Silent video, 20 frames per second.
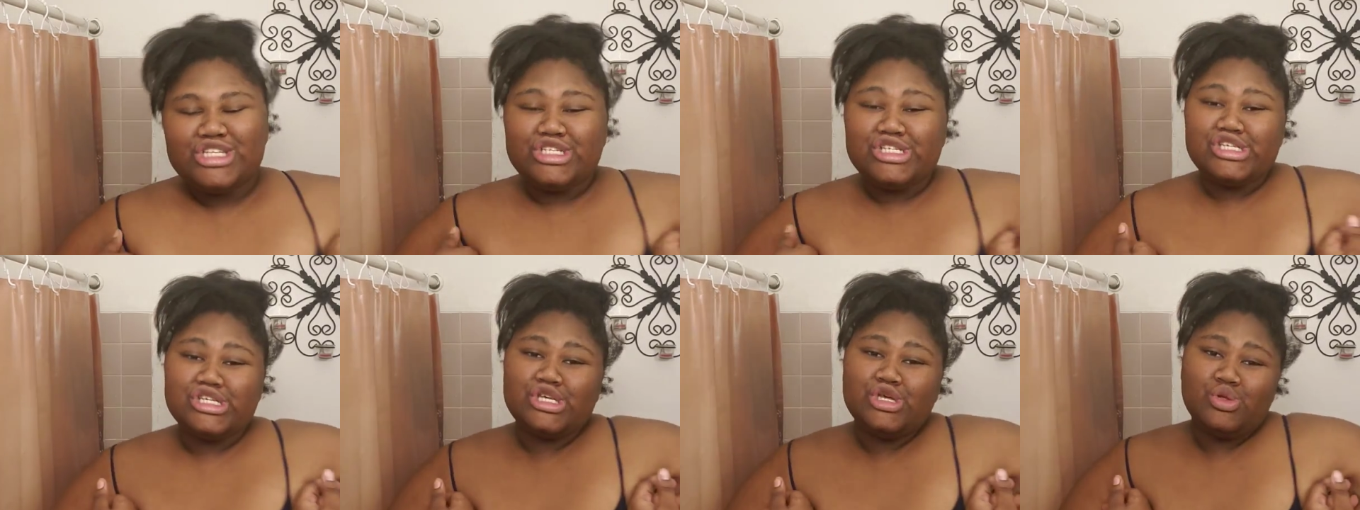
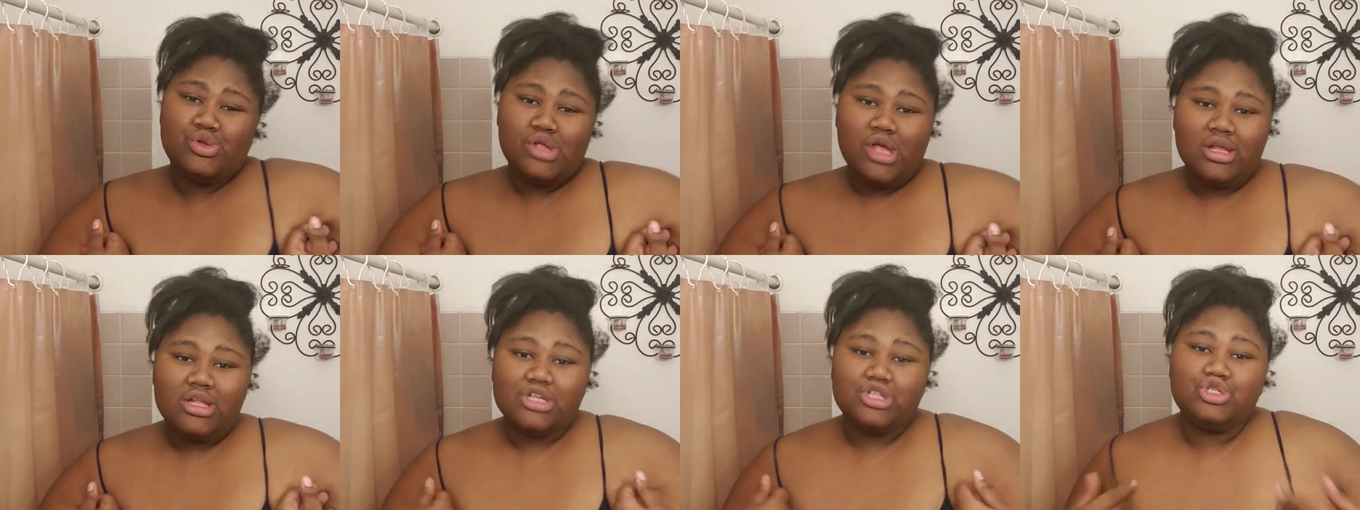You
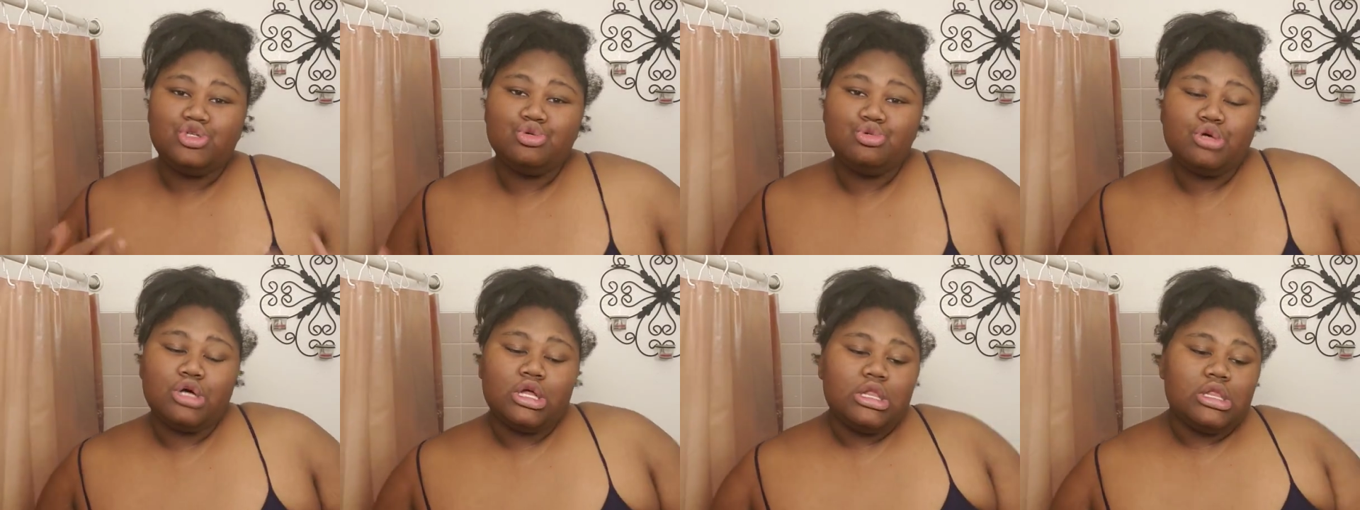know that
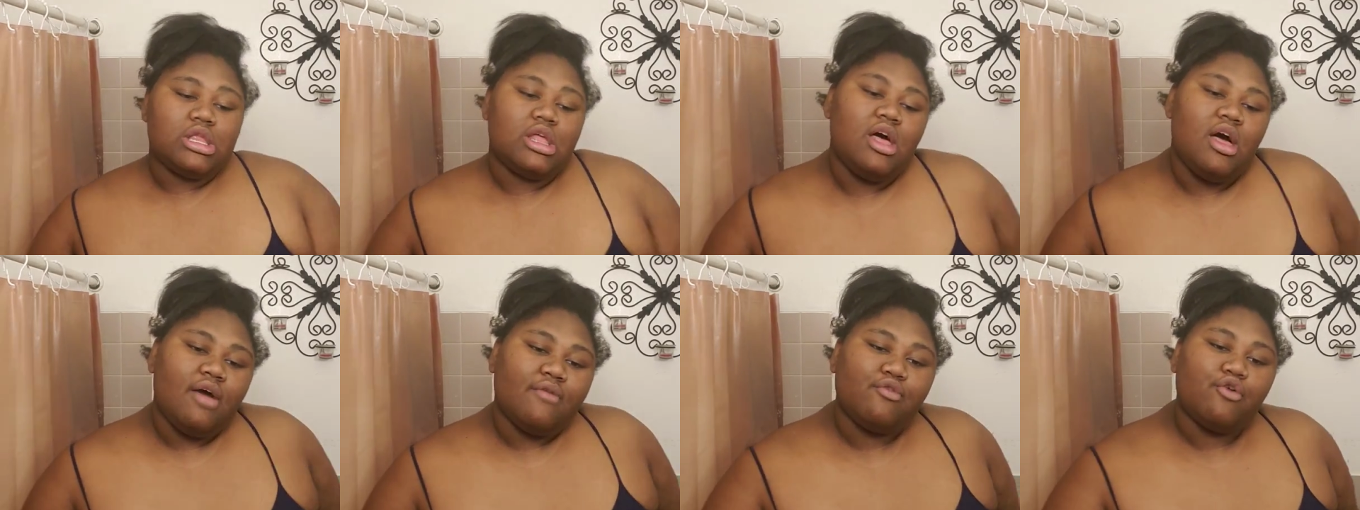you could
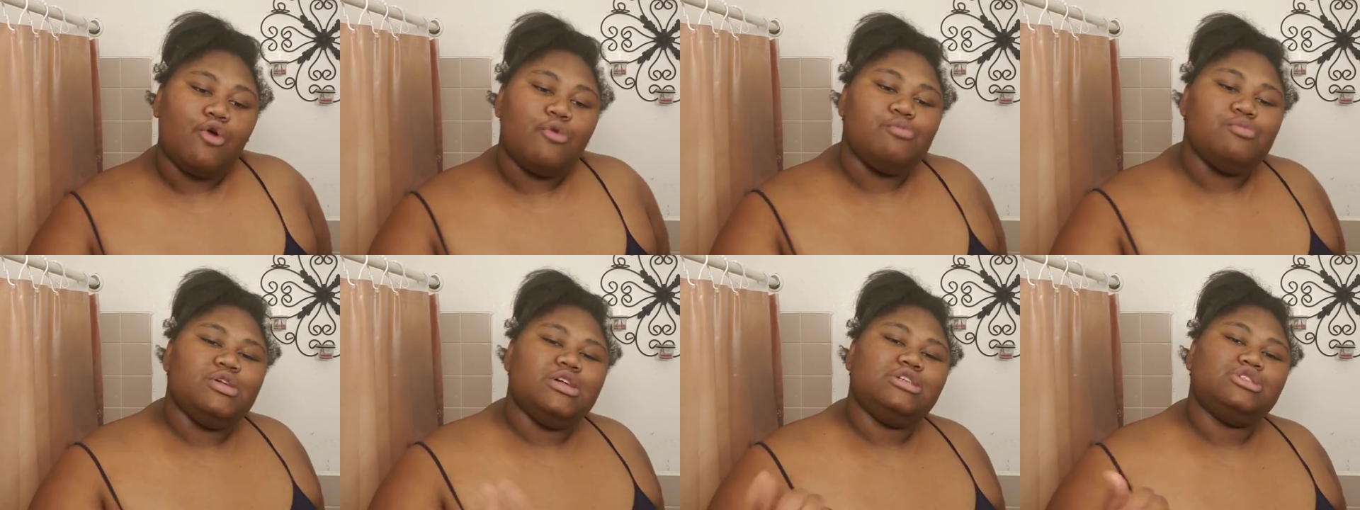love
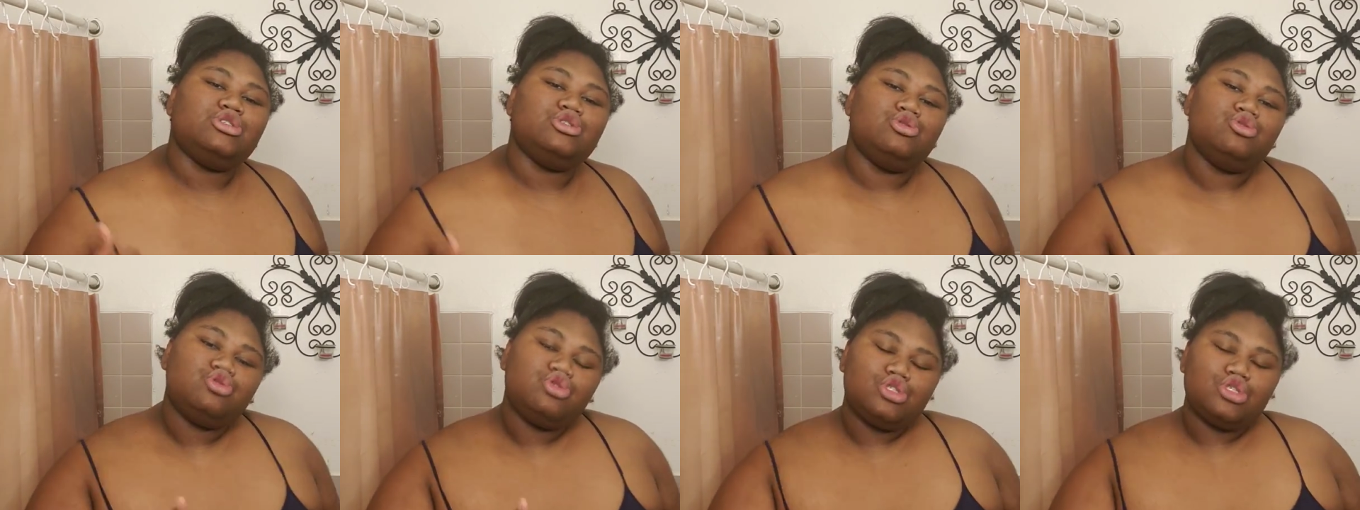or
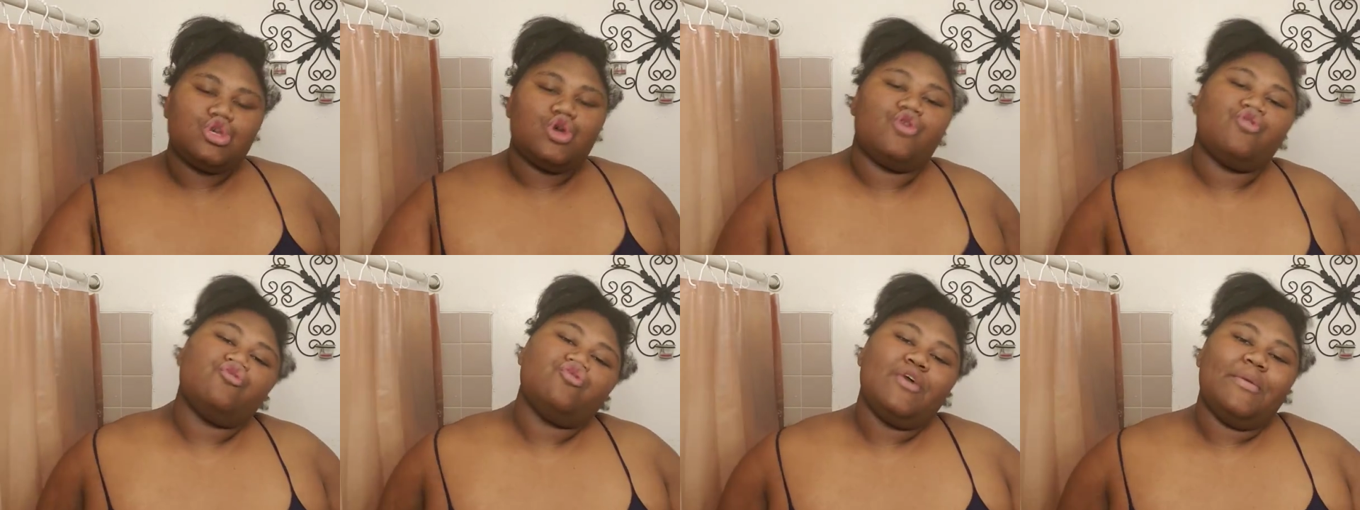introduce to
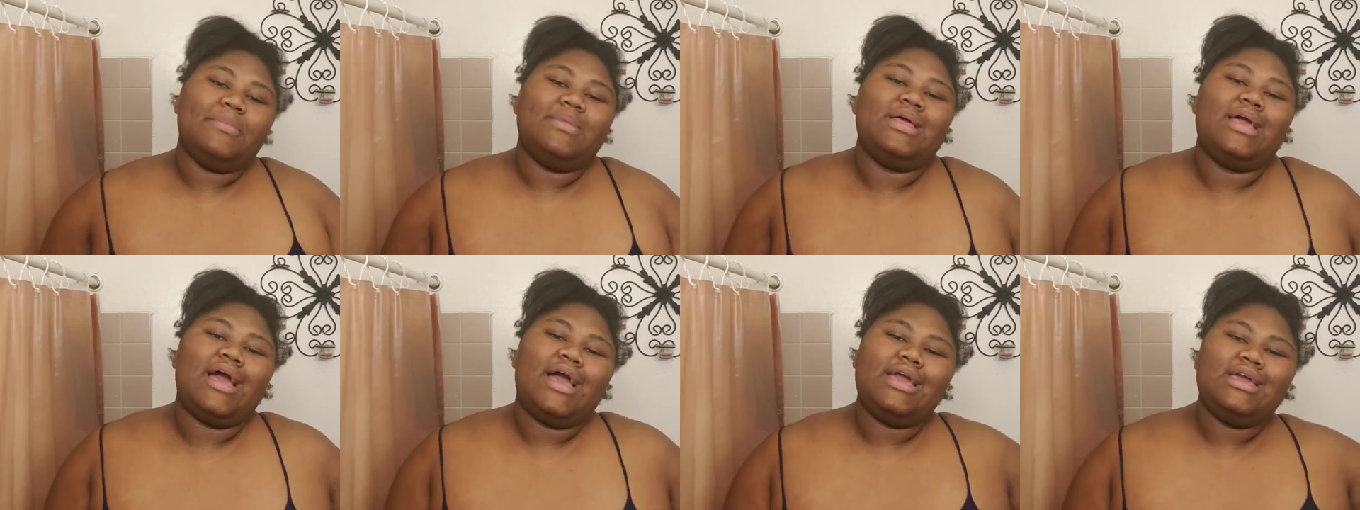your
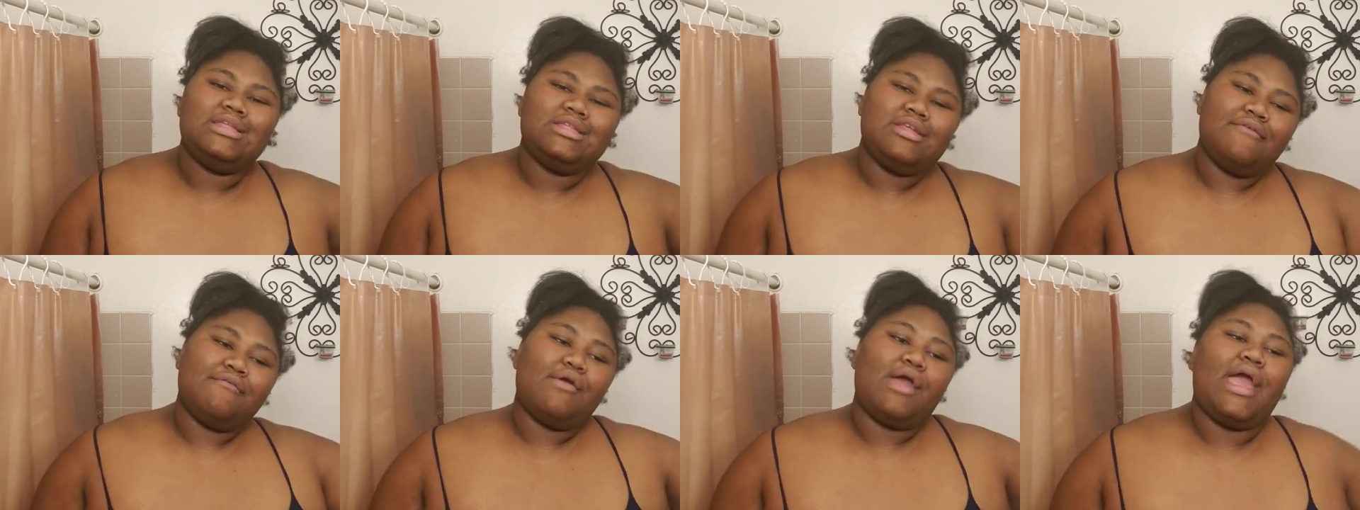family. I ain't
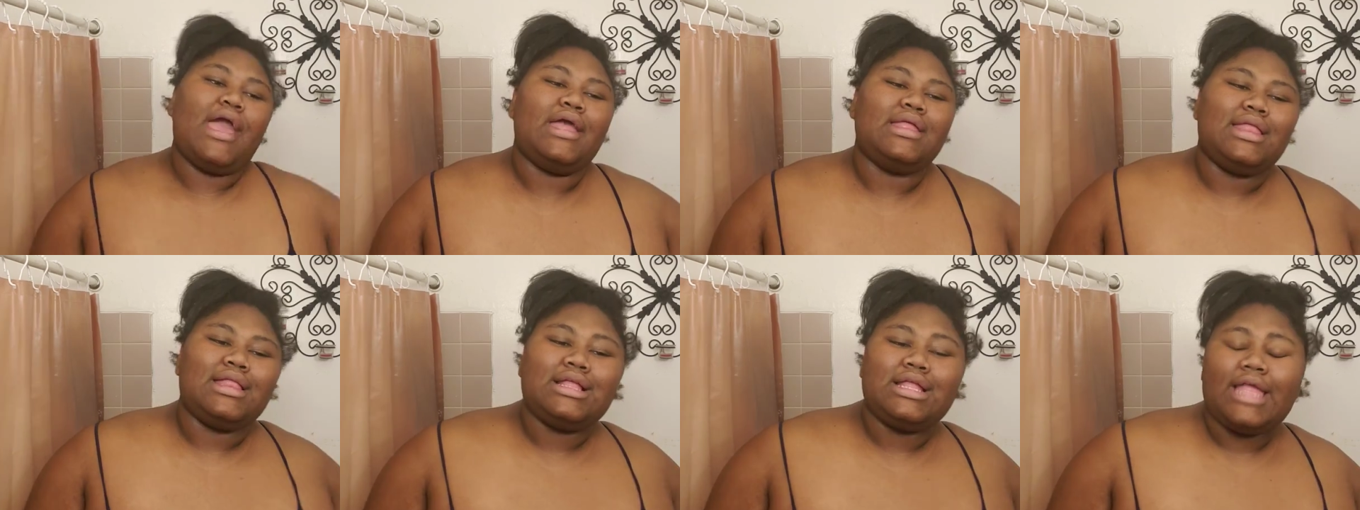never
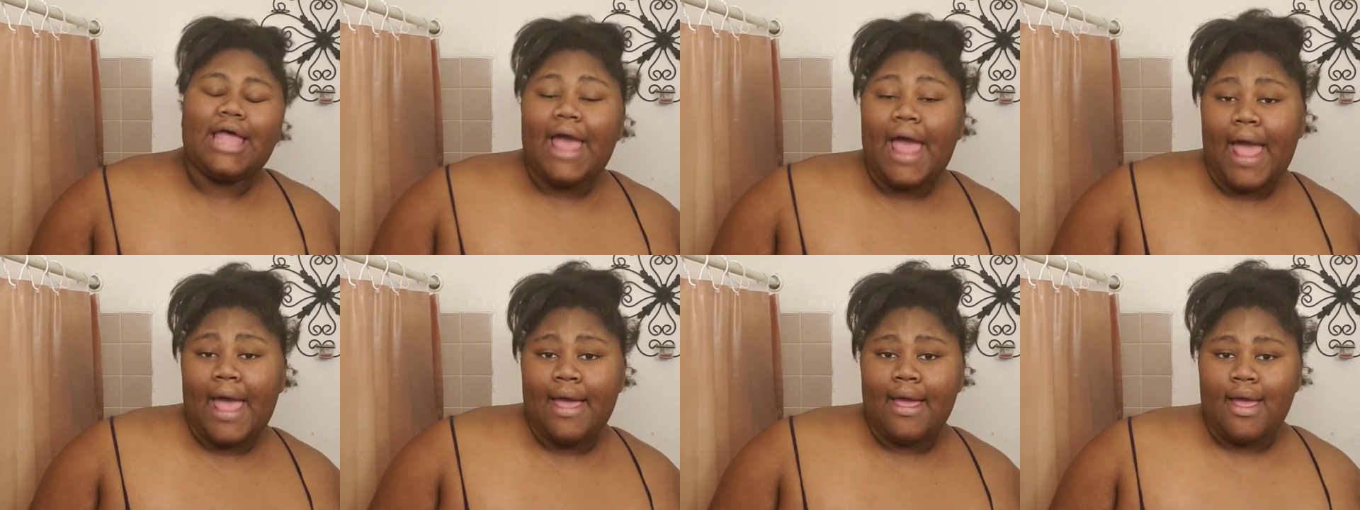had none of
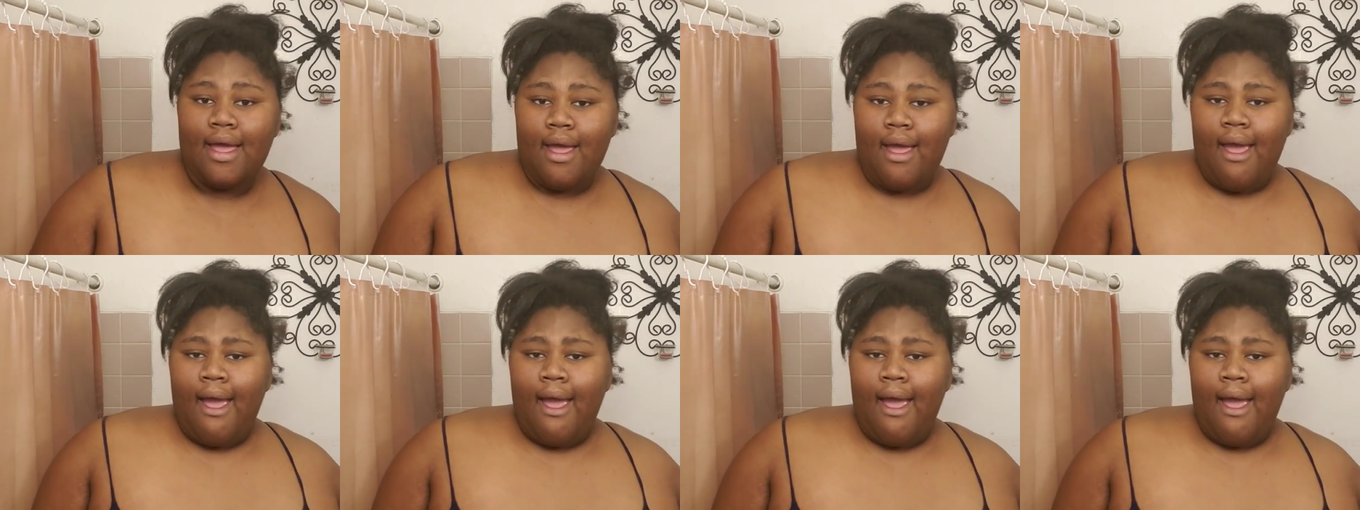that.